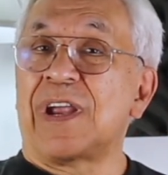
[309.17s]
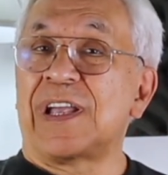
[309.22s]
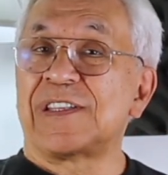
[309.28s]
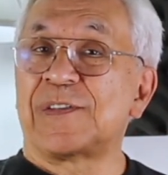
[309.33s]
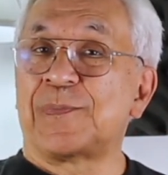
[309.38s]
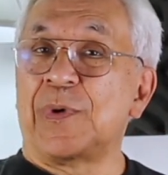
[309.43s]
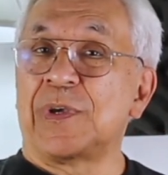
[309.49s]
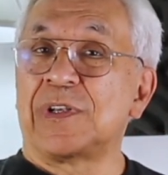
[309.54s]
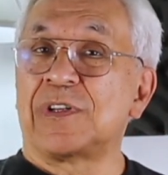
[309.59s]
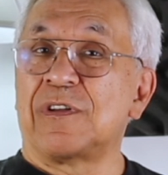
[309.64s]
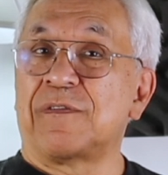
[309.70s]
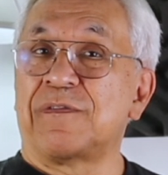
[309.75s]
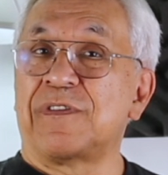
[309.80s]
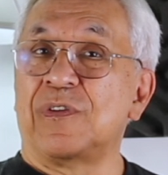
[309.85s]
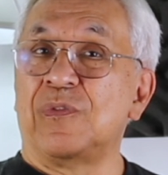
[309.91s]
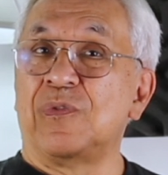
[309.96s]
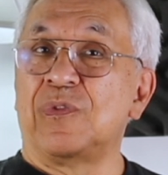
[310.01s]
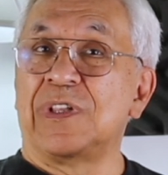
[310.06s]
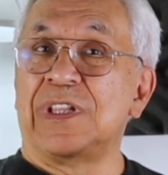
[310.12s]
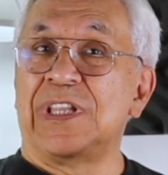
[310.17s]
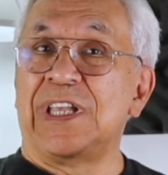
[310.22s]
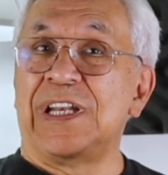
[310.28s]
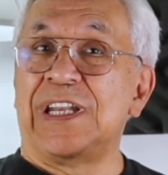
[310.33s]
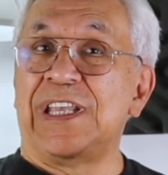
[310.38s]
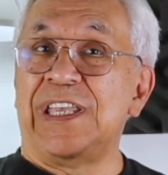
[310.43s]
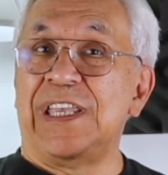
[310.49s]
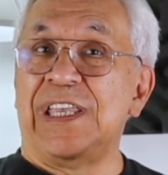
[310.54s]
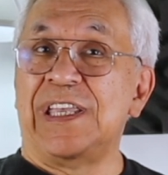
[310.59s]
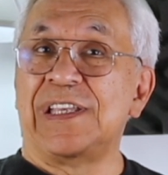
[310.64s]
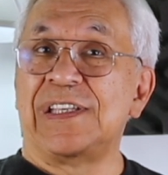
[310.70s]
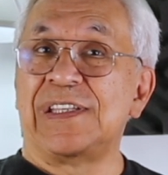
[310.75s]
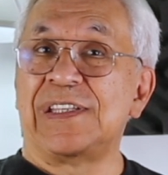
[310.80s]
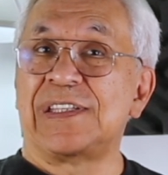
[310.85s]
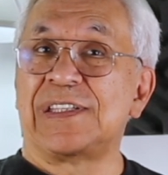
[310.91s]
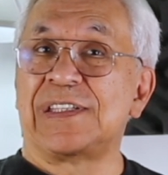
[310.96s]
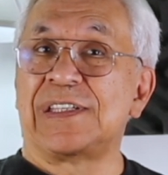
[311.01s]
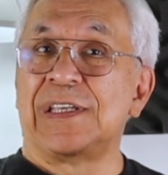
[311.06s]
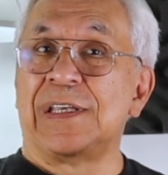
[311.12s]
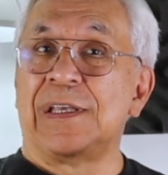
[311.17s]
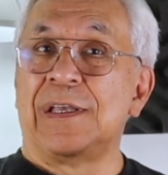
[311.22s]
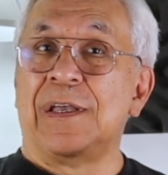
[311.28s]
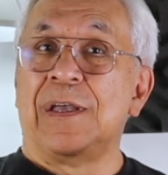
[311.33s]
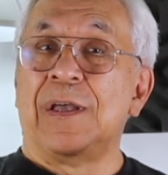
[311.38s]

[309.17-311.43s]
aspect of the ukulele is